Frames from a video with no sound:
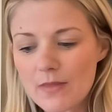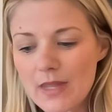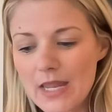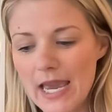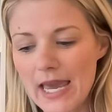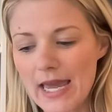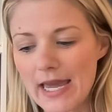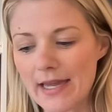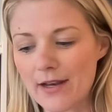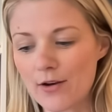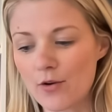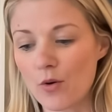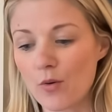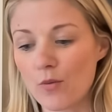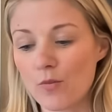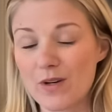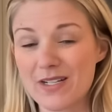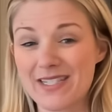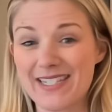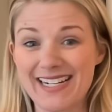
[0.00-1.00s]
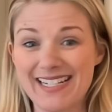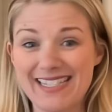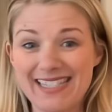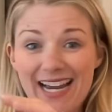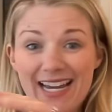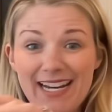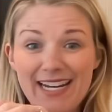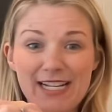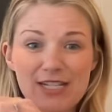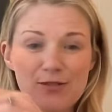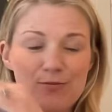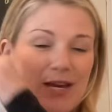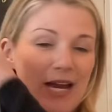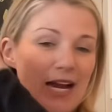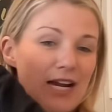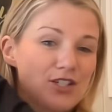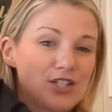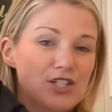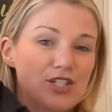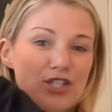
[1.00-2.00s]
And what's exciting is we
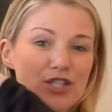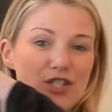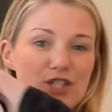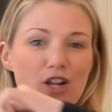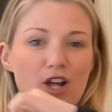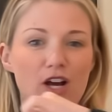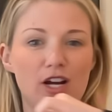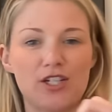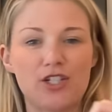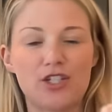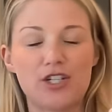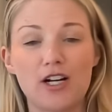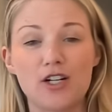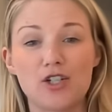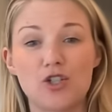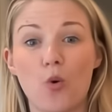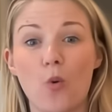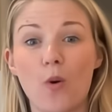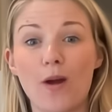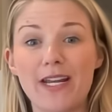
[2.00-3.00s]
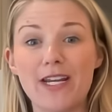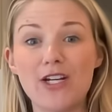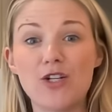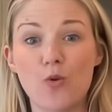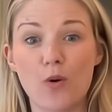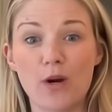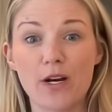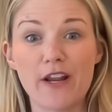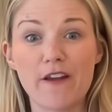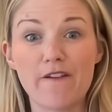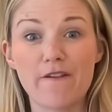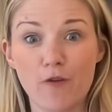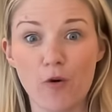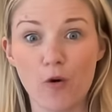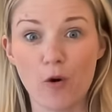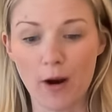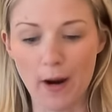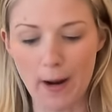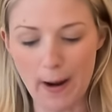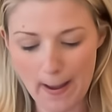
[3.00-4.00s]
actually just launched our twenty
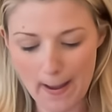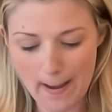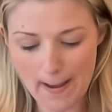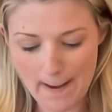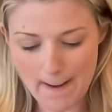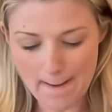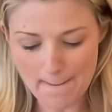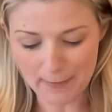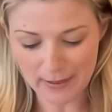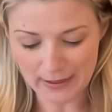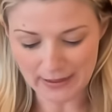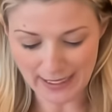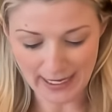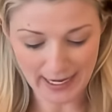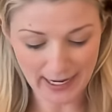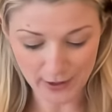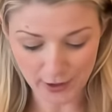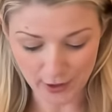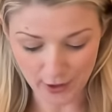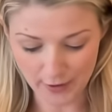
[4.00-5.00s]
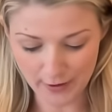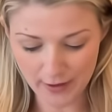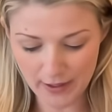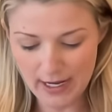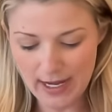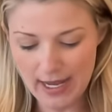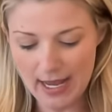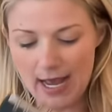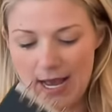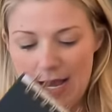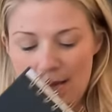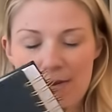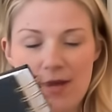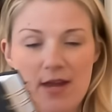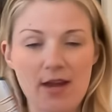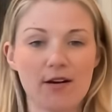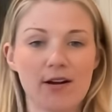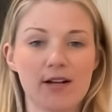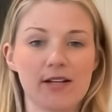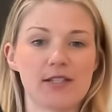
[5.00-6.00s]
twenty-four planner. Um,
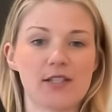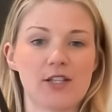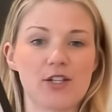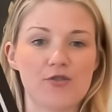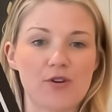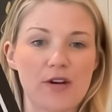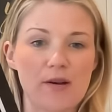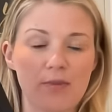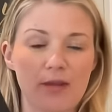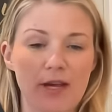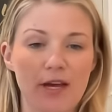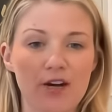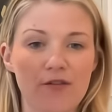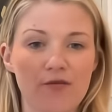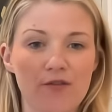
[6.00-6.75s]
here is the Dream Planner.